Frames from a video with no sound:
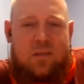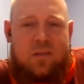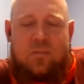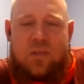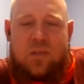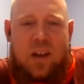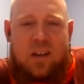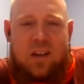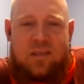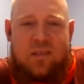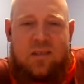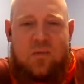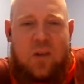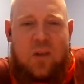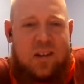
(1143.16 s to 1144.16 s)
shady
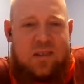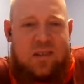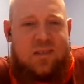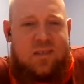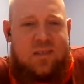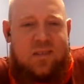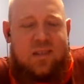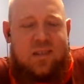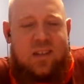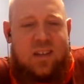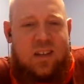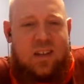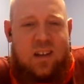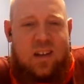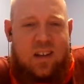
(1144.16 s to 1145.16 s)
situations,
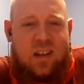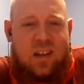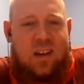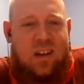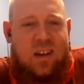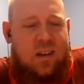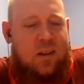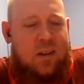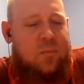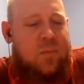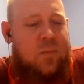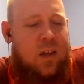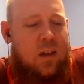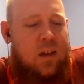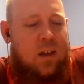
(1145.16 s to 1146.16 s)
uh,
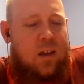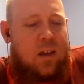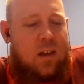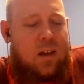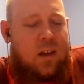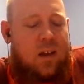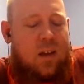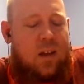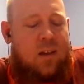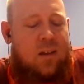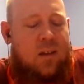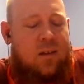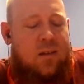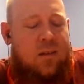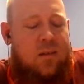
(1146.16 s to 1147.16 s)

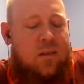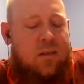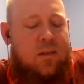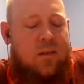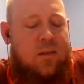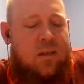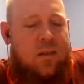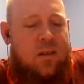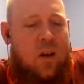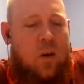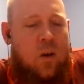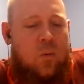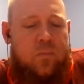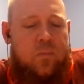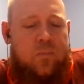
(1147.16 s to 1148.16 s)
and you
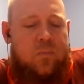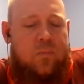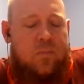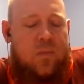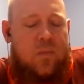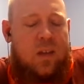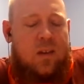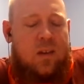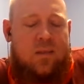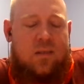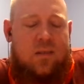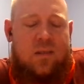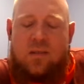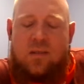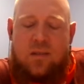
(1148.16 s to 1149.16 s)
know he
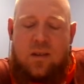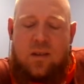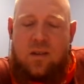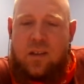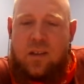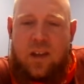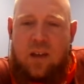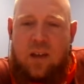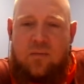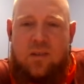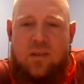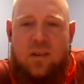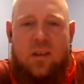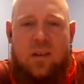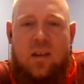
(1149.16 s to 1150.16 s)
doesn't necessarily have
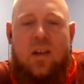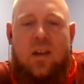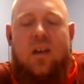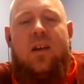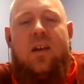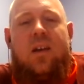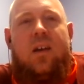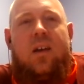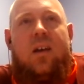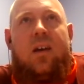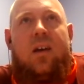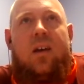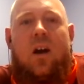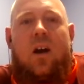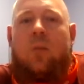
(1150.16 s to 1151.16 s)
to
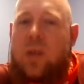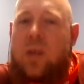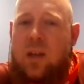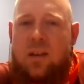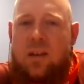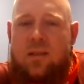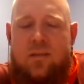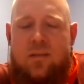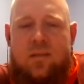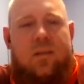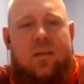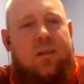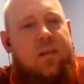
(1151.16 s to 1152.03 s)
appease